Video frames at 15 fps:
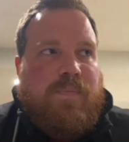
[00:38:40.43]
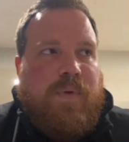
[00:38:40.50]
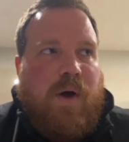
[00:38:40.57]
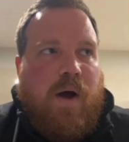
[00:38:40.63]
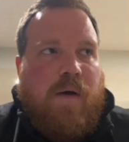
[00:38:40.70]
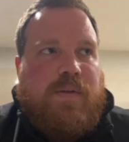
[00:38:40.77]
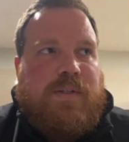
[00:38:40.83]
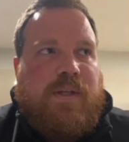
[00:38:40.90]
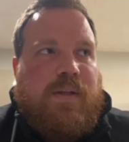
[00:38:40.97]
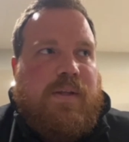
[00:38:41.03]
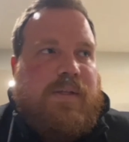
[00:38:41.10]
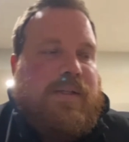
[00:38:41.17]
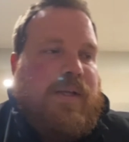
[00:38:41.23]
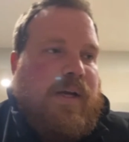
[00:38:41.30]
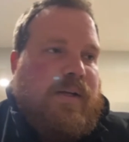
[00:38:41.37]
Obviously the
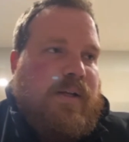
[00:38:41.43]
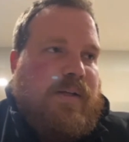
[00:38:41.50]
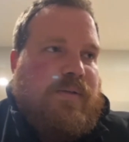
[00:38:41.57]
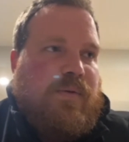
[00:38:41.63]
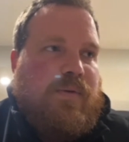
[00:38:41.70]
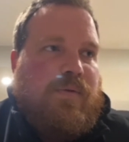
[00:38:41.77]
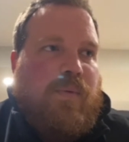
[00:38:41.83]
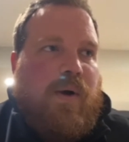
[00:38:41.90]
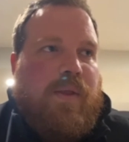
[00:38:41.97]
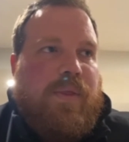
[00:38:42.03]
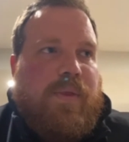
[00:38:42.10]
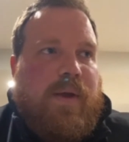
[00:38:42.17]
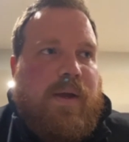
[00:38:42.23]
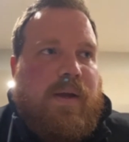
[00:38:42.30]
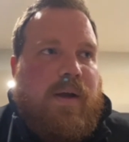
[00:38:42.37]
sickness was one
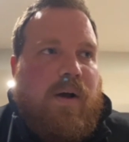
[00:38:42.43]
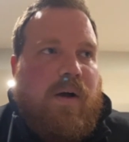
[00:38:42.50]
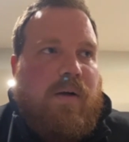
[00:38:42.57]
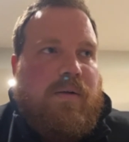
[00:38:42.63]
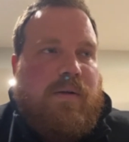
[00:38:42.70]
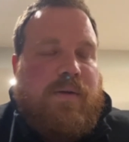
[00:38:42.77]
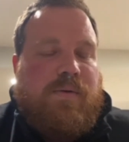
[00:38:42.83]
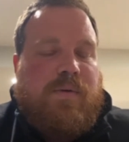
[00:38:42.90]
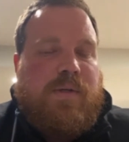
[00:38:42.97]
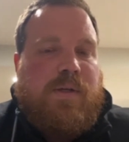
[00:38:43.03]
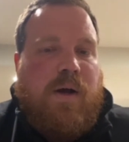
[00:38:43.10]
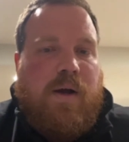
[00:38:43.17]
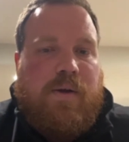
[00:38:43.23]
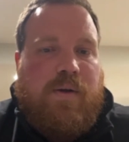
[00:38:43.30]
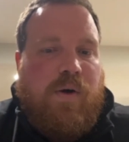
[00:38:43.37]
thing. It was
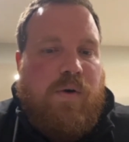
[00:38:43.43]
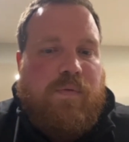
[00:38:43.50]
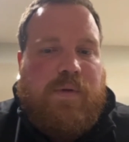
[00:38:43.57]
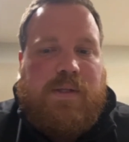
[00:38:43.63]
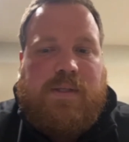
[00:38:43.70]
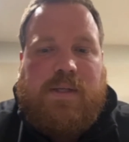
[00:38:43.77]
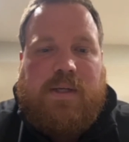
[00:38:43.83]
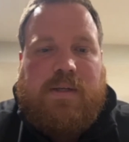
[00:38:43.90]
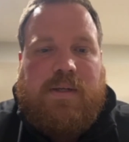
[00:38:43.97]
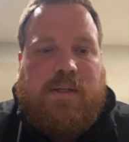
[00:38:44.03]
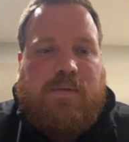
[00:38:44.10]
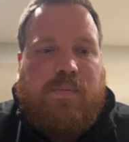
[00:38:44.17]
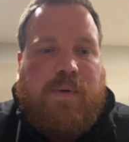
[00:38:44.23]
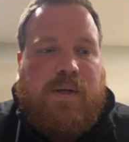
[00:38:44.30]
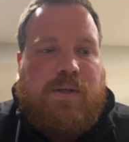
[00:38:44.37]
non-COVID
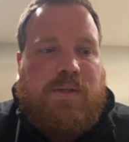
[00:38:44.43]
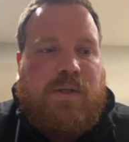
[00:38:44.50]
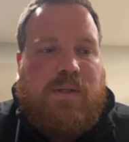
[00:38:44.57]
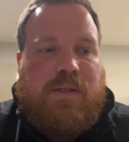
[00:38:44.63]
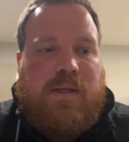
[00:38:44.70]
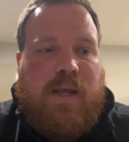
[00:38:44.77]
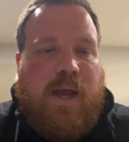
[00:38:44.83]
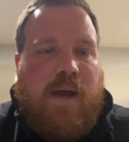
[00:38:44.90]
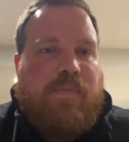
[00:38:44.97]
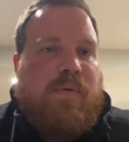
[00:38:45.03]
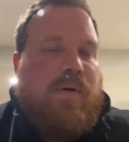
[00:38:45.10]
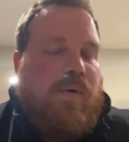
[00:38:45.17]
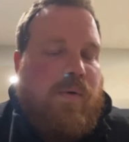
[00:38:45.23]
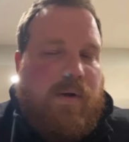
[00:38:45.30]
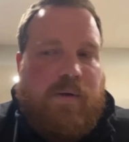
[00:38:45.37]
sickness, but it just kept
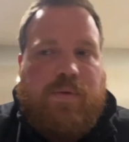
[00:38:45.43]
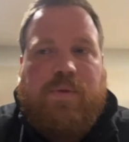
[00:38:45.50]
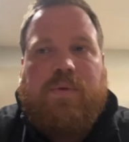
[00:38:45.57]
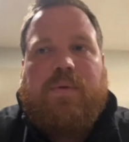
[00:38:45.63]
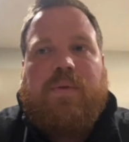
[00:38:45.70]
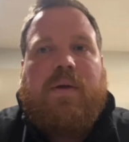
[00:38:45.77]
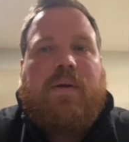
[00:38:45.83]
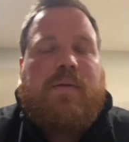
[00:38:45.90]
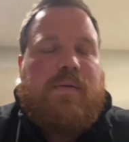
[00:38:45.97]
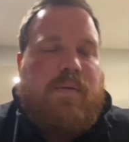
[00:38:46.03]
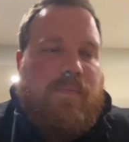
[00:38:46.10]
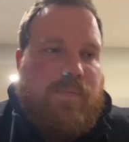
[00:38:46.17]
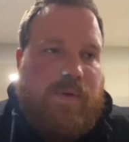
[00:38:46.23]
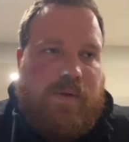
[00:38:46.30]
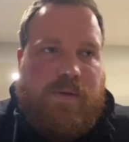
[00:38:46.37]
going through
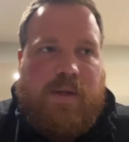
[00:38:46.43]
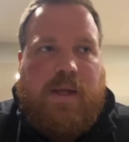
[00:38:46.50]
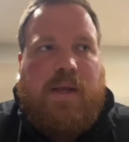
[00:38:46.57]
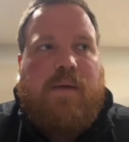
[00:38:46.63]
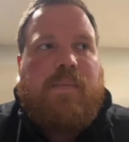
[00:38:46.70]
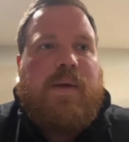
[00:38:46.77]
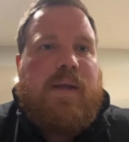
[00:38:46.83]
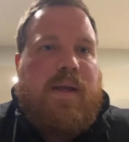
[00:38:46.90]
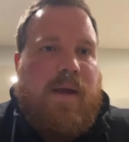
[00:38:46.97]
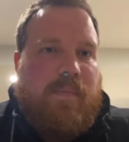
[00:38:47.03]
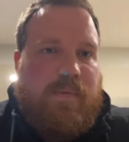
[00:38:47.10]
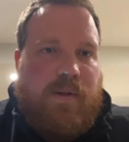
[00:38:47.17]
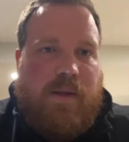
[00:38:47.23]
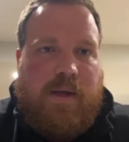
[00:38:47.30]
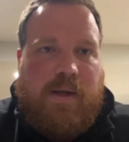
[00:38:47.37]
the team and
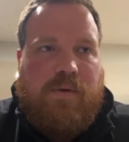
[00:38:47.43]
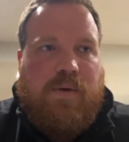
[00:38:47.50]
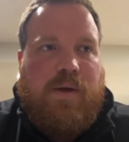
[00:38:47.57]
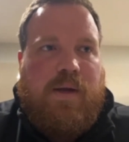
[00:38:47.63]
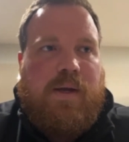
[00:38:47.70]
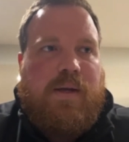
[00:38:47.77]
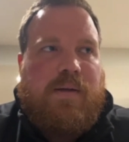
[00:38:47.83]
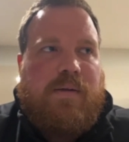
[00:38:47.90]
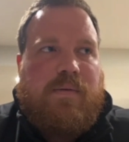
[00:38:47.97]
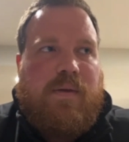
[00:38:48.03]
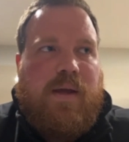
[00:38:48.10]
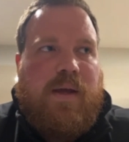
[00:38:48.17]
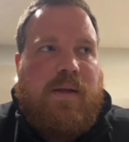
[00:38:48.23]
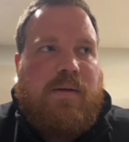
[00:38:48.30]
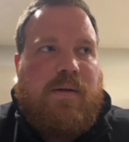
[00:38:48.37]
kept lingering,
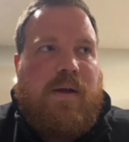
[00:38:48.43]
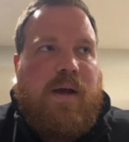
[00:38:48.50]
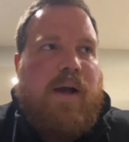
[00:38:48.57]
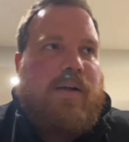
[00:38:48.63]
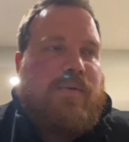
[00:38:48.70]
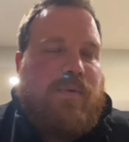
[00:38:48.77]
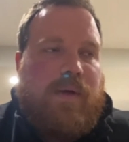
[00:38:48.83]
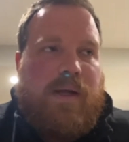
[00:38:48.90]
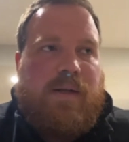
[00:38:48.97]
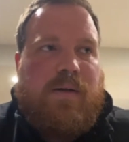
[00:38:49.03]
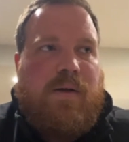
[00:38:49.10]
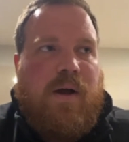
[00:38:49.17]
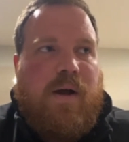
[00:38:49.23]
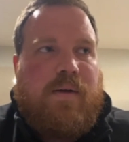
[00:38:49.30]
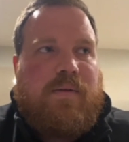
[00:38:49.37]
and guys were getting
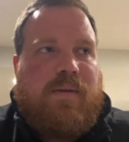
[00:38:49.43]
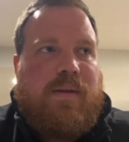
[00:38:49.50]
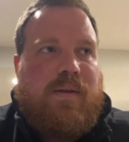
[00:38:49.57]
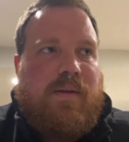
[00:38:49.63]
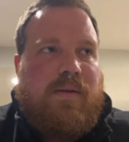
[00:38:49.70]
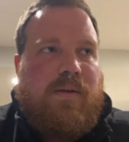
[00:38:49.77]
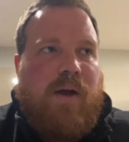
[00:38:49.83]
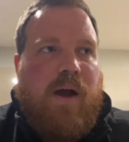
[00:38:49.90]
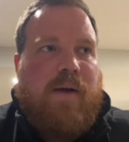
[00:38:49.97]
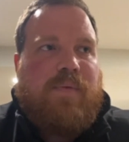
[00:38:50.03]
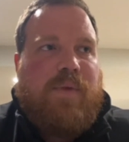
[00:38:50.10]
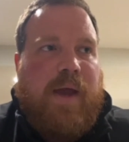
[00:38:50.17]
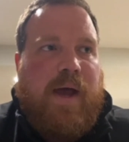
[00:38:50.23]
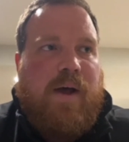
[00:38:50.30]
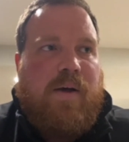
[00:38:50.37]
knocked
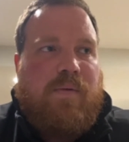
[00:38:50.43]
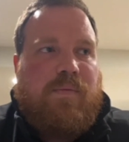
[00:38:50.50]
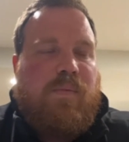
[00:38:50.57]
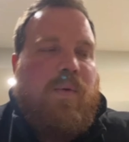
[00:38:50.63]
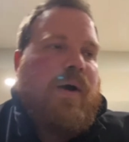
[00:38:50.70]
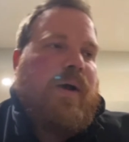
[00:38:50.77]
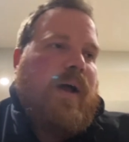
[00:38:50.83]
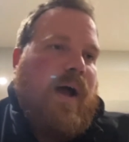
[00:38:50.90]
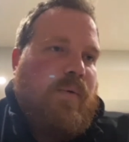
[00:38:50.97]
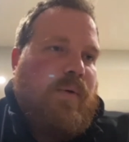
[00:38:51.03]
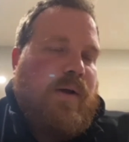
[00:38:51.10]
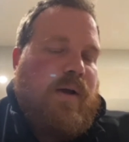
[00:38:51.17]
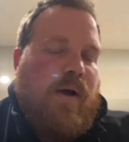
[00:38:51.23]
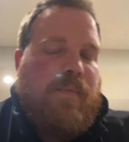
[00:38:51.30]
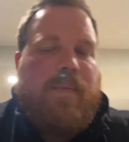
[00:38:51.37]
down. One guy
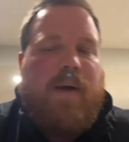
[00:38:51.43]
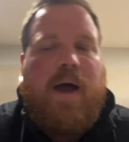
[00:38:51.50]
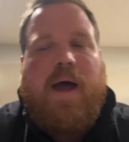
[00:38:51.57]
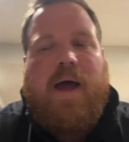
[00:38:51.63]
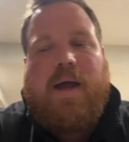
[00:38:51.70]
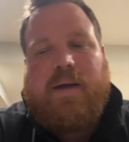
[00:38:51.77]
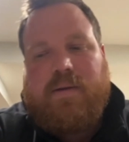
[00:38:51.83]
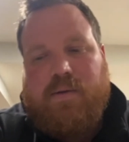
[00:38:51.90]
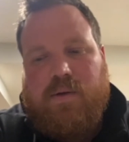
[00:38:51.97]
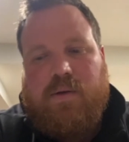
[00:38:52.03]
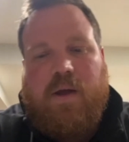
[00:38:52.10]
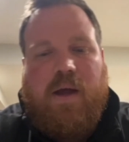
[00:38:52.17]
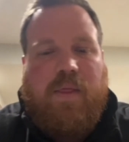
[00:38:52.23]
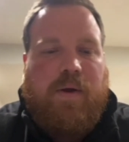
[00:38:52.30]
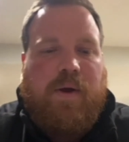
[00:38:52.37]
would come back,
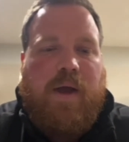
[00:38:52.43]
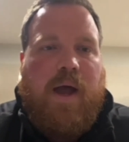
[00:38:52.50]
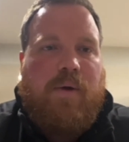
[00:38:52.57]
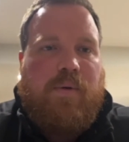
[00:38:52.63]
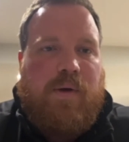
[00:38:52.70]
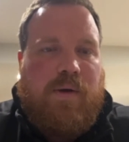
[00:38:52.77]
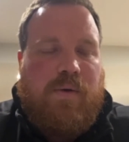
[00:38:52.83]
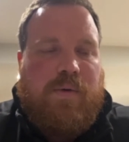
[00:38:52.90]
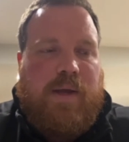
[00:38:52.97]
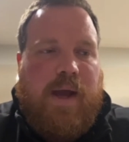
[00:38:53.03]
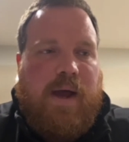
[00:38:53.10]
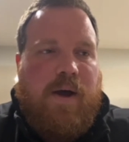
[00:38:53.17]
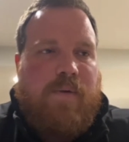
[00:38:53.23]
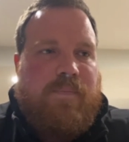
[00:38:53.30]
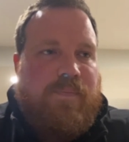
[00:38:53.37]
another guy would go
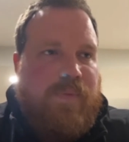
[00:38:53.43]
down.